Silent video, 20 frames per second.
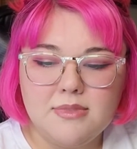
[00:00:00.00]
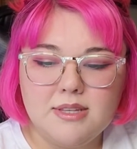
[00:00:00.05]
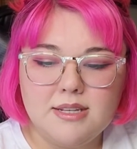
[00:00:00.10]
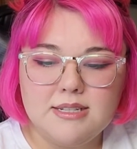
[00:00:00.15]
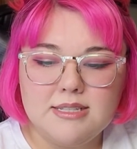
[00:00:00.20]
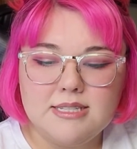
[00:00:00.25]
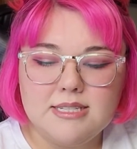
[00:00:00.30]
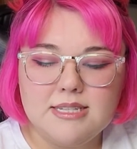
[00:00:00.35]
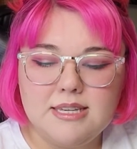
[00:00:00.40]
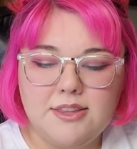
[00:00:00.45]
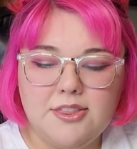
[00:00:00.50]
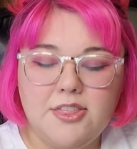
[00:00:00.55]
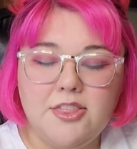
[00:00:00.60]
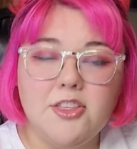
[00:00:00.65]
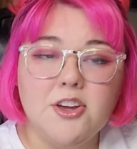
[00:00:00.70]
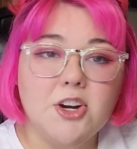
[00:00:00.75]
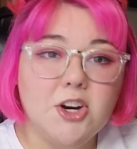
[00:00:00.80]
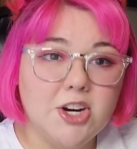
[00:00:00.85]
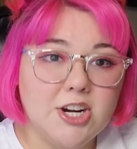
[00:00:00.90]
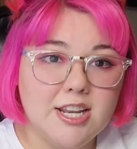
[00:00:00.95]
Let's see.
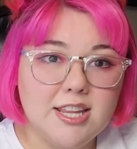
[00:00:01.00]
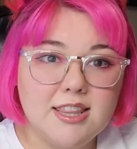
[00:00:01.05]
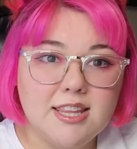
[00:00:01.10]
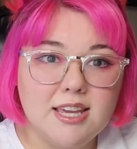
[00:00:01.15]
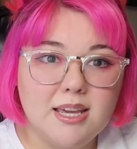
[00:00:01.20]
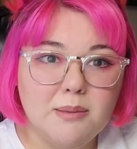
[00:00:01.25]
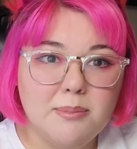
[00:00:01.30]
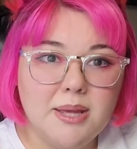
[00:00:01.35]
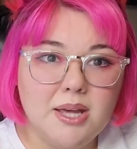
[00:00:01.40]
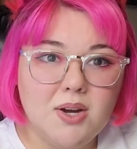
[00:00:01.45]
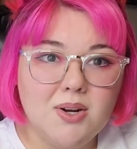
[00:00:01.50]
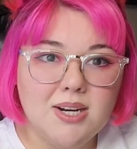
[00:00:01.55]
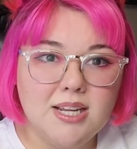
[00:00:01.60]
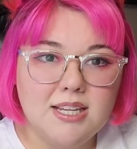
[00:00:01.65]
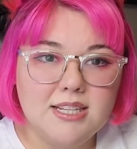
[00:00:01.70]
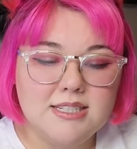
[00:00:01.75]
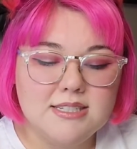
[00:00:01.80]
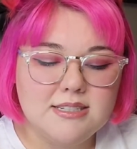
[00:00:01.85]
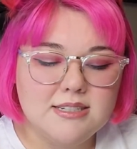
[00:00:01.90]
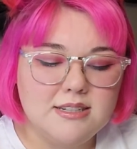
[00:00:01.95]
Third thing about
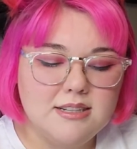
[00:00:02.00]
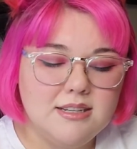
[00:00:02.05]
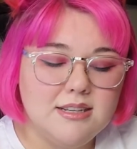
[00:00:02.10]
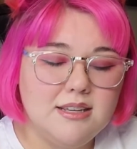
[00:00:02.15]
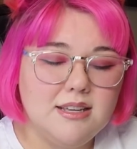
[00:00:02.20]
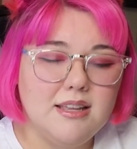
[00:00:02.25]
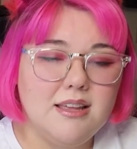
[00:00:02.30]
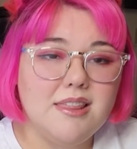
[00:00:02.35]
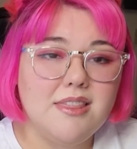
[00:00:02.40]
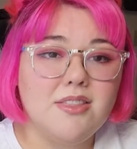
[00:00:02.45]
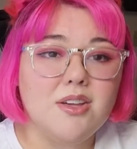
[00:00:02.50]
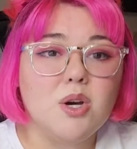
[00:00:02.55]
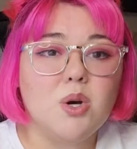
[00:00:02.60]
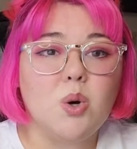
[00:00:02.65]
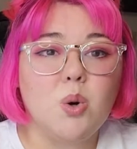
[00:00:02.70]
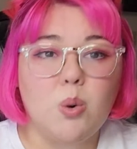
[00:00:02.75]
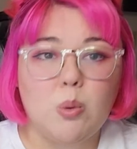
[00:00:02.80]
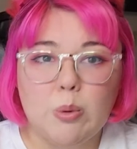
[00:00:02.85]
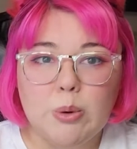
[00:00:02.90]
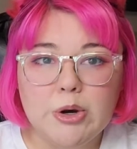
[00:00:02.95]
it, the
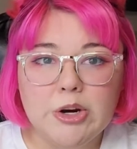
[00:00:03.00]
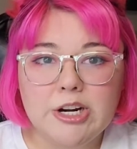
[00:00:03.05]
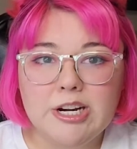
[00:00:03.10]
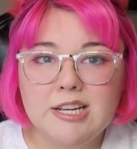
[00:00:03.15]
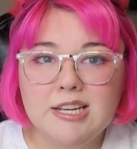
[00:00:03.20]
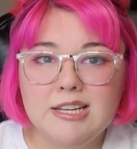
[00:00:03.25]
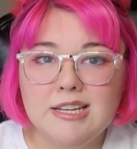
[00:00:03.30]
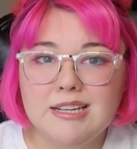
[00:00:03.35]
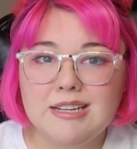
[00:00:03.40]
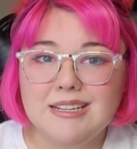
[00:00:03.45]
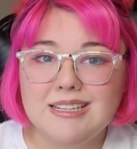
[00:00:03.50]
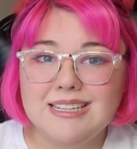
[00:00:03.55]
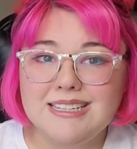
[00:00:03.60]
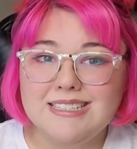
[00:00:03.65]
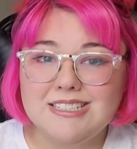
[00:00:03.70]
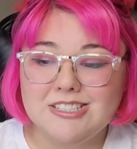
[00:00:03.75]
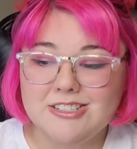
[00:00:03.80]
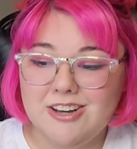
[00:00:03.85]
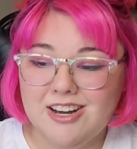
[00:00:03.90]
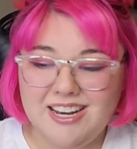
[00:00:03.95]
cord
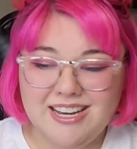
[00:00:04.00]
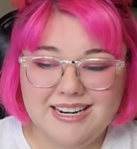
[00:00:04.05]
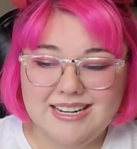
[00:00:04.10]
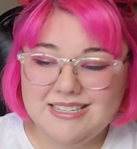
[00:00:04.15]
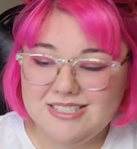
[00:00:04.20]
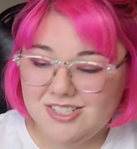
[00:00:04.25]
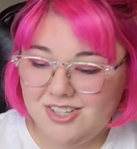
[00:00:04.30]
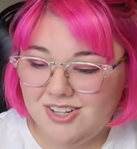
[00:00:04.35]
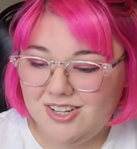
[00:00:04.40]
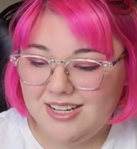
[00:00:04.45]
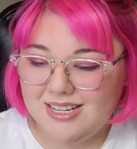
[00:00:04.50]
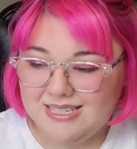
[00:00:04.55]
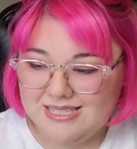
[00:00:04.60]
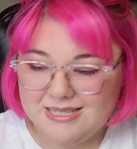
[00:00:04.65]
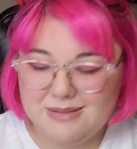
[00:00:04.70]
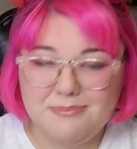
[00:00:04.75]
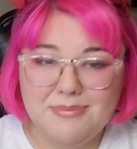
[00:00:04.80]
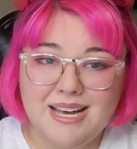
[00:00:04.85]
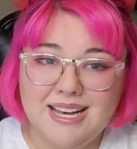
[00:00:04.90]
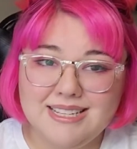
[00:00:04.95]
is not as long as
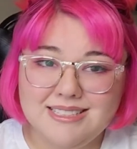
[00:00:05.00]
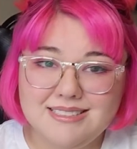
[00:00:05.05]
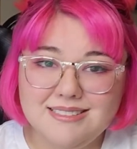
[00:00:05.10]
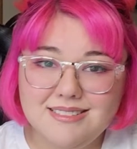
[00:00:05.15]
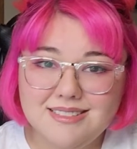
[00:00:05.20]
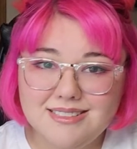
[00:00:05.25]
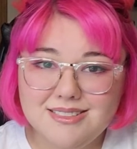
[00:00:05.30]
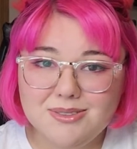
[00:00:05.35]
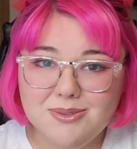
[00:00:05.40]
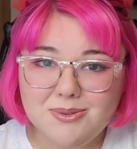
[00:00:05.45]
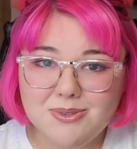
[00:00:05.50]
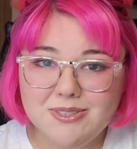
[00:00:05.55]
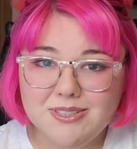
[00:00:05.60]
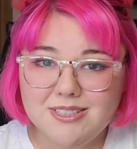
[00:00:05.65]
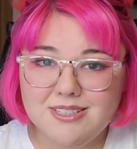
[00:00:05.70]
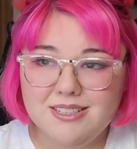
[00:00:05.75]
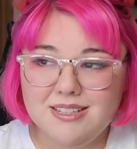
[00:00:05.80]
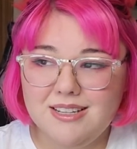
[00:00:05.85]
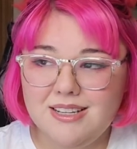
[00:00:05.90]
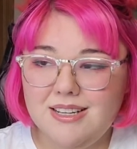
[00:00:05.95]
the Basilisk
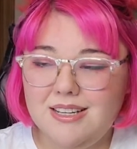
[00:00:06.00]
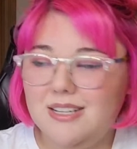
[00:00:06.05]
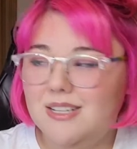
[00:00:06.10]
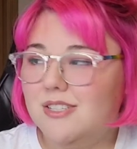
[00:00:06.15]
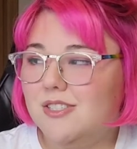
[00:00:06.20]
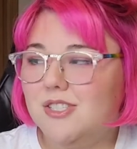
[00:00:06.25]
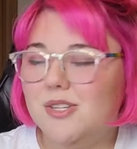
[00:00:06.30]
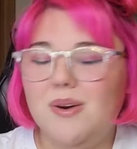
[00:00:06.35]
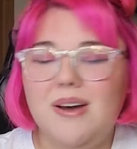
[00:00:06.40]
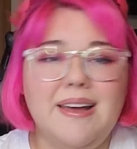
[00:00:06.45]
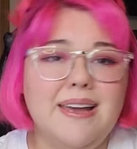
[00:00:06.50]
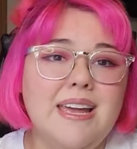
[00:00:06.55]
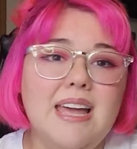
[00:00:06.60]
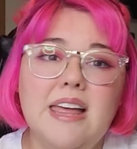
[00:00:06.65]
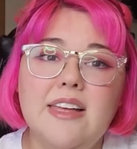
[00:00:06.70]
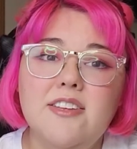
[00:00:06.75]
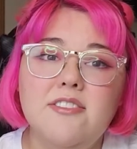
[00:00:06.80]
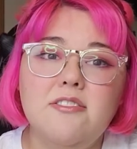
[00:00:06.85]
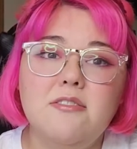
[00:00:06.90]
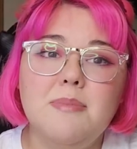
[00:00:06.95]
cord. So I
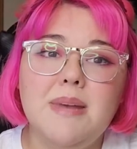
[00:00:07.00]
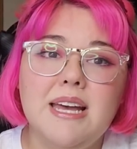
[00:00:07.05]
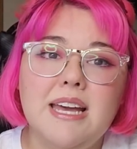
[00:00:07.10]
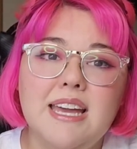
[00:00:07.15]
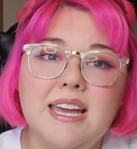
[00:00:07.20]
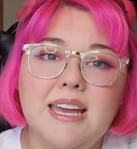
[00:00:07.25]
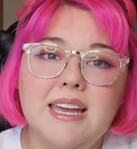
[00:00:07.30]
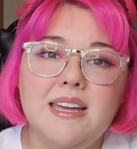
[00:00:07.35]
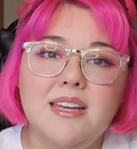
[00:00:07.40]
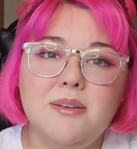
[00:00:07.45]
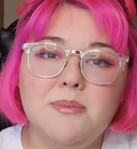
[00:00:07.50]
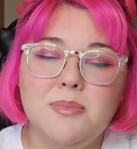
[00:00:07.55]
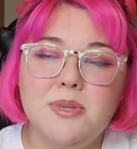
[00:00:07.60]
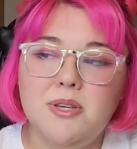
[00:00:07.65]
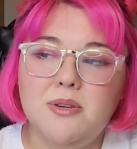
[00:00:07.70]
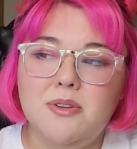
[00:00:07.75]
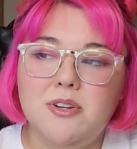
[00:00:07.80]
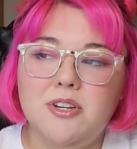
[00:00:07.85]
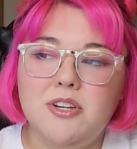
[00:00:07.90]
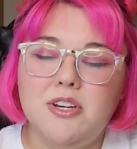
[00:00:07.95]
have my
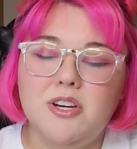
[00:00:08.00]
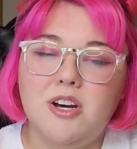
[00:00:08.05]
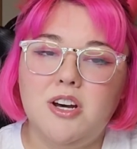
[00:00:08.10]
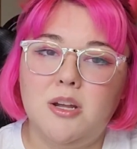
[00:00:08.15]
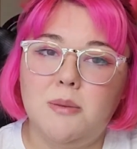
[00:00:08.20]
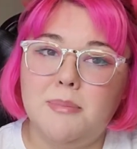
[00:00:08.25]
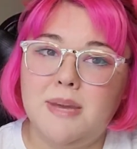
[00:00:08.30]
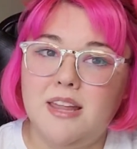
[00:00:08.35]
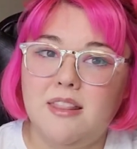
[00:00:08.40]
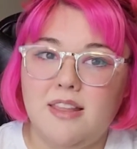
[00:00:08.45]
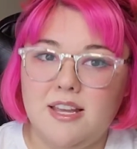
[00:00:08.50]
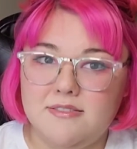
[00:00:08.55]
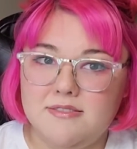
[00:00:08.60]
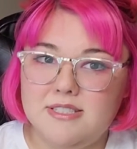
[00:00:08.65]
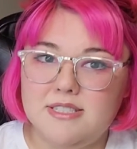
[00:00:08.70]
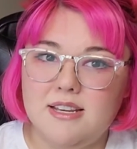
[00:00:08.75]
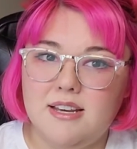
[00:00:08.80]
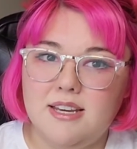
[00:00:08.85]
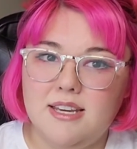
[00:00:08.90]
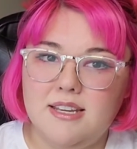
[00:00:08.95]
computer on my left
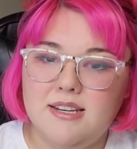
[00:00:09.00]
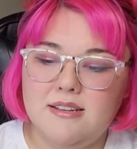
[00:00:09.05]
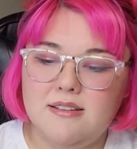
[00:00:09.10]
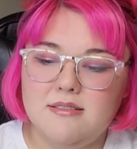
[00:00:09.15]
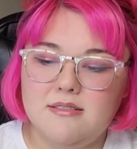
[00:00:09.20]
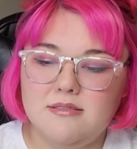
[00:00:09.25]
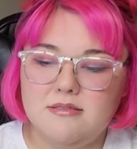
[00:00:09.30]
side,